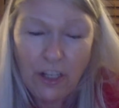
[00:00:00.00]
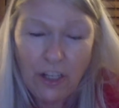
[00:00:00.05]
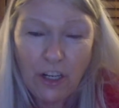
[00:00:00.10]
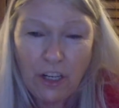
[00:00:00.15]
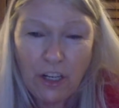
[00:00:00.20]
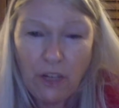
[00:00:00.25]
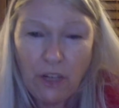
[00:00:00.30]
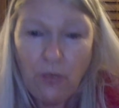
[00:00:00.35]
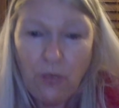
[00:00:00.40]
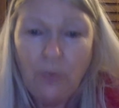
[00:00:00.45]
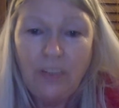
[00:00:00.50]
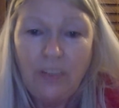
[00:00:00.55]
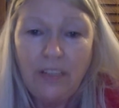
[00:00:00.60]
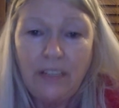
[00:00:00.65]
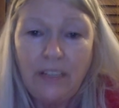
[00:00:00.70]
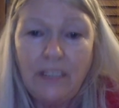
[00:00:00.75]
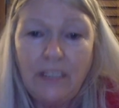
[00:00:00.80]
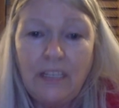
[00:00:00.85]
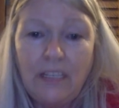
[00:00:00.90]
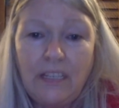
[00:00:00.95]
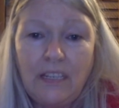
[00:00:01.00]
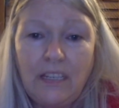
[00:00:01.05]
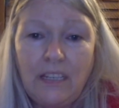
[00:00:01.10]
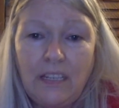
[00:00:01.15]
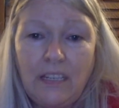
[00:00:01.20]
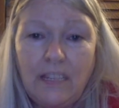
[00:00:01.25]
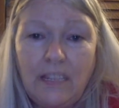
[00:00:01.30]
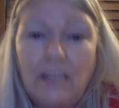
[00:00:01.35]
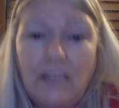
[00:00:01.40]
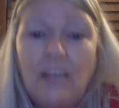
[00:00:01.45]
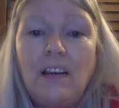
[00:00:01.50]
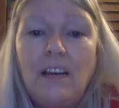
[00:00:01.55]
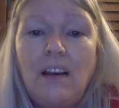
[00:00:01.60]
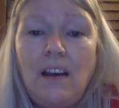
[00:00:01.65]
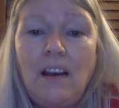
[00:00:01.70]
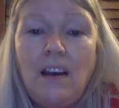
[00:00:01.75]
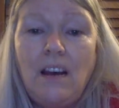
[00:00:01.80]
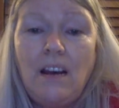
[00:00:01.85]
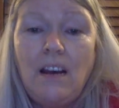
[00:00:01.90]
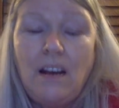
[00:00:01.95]
two releases
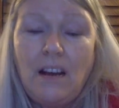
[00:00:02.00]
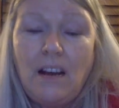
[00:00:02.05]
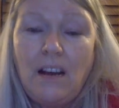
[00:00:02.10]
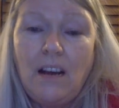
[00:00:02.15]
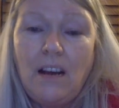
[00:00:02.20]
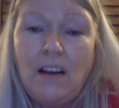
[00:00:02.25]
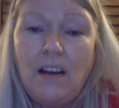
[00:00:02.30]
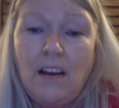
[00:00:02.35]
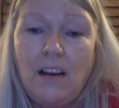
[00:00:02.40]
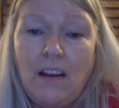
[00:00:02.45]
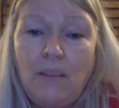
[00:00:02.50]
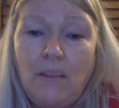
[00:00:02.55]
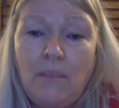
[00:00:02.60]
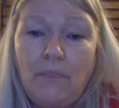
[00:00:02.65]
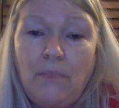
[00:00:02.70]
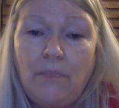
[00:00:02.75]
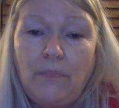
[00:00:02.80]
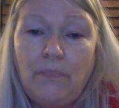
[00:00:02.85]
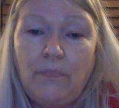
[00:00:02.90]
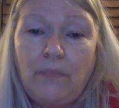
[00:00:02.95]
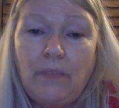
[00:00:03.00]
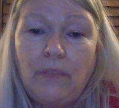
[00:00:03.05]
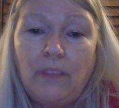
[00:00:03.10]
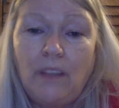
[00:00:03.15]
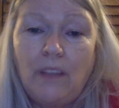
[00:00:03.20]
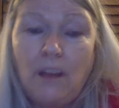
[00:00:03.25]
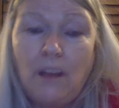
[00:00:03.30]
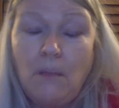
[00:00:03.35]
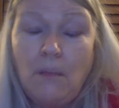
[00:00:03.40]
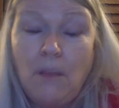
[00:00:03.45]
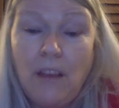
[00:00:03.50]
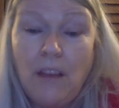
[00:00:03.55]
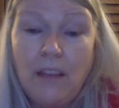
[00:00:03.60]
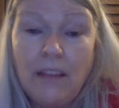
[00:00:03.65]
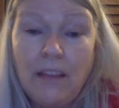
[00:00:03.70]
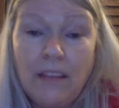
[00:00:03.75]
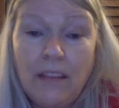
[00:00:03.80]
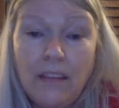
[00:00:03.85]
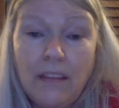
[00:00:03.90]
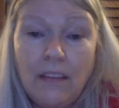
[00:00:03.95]
a month.